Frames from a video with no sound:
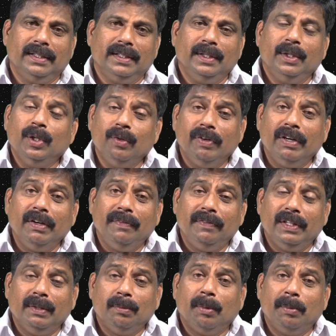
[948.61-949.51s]
You know,
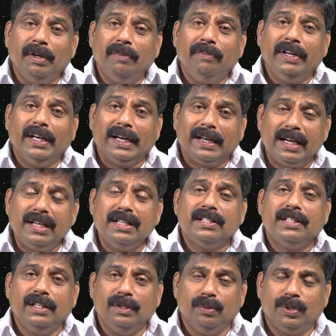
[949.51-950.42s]
when the moment we are
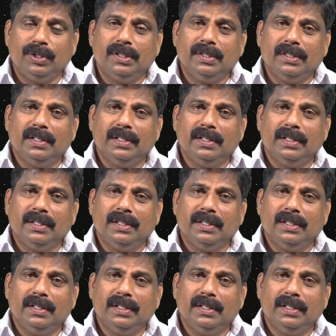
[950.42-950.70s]
conceived,